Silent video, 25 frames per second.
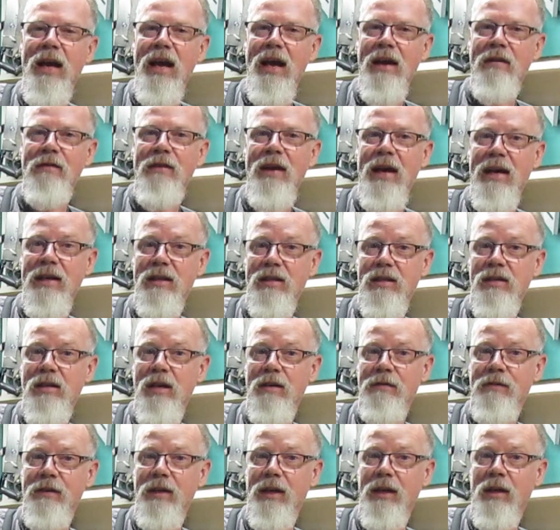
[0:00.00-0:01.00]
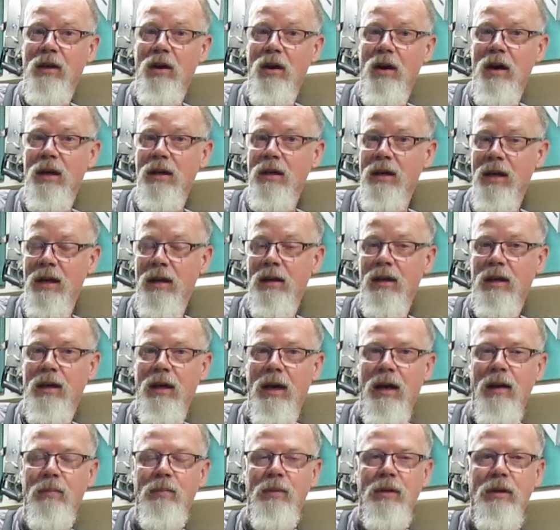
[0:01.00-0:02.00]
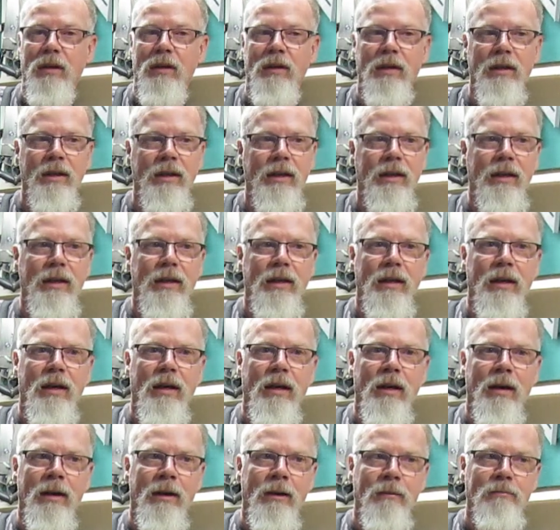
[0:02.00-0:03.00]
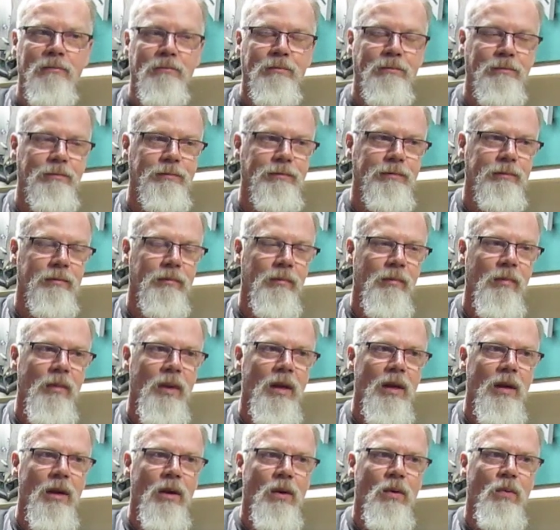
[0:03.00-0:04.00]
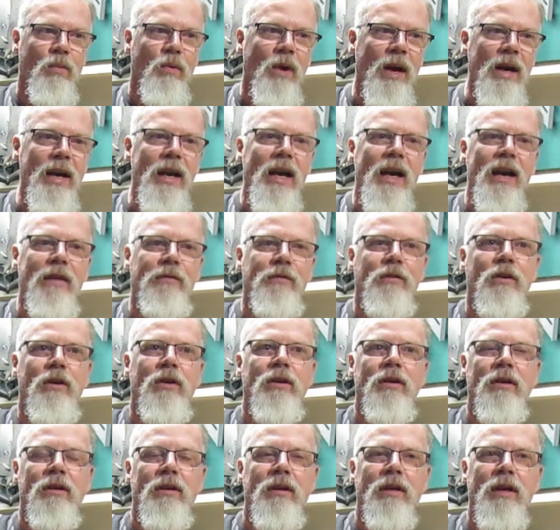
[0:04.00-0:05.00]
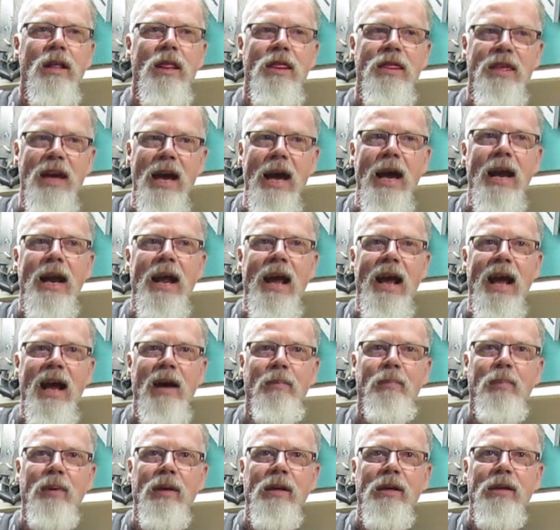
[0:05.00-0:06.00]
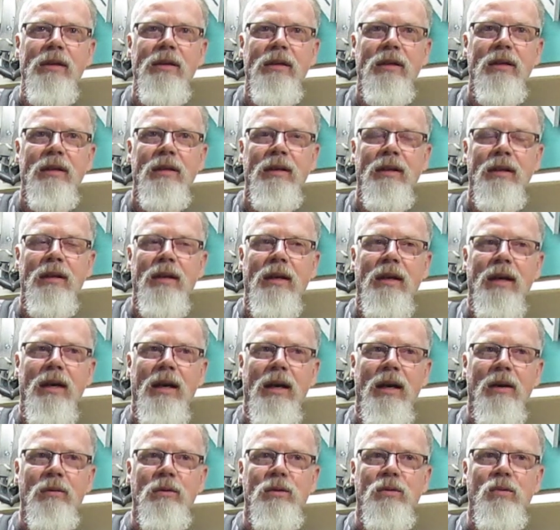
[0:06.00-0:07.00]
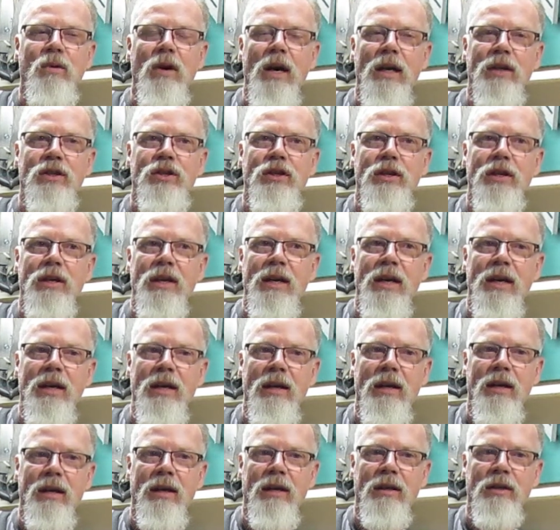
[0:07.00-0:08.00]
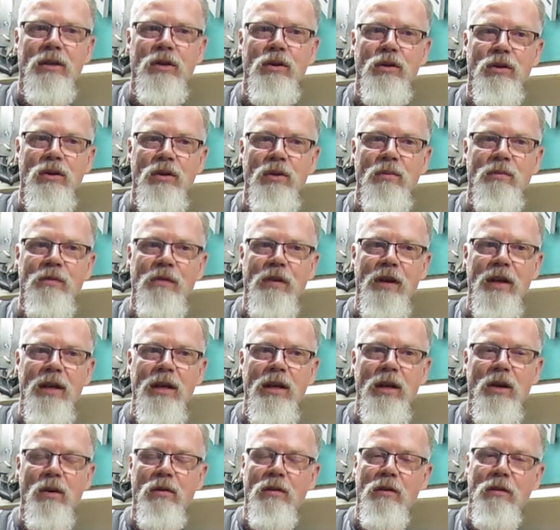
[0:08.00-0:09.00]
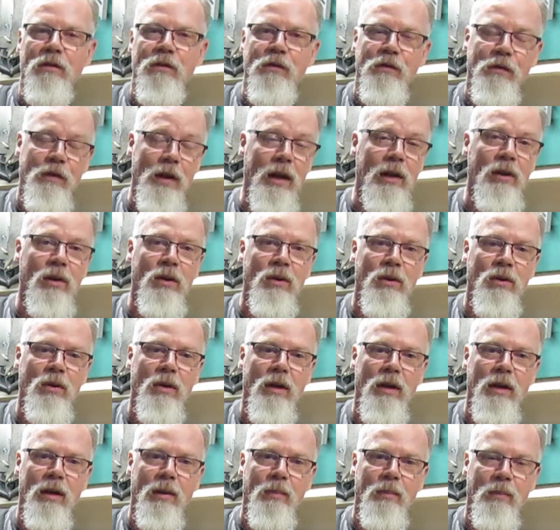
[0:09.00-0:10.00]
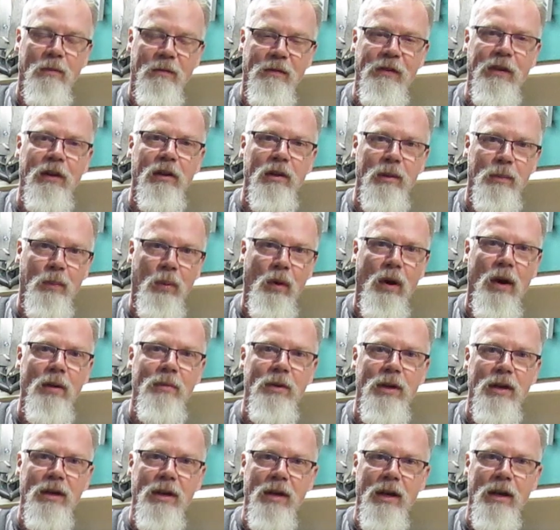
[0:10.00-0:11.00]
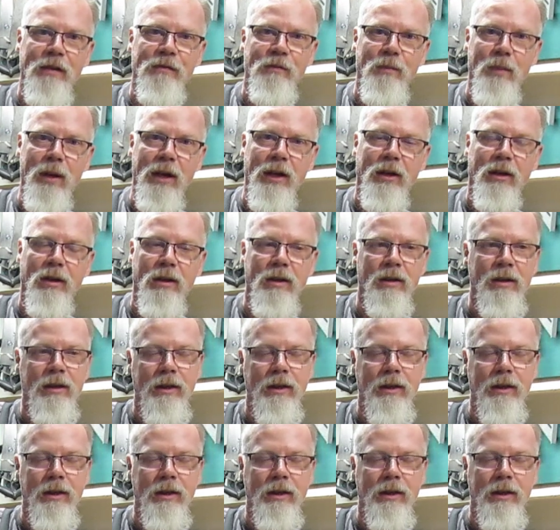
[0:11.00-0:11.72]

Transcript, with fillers: have had stuff get caught in helicopter. Um, right after that happened, I was watching a uh, YouTube video of a fellow uh, fairly prominent knife maker,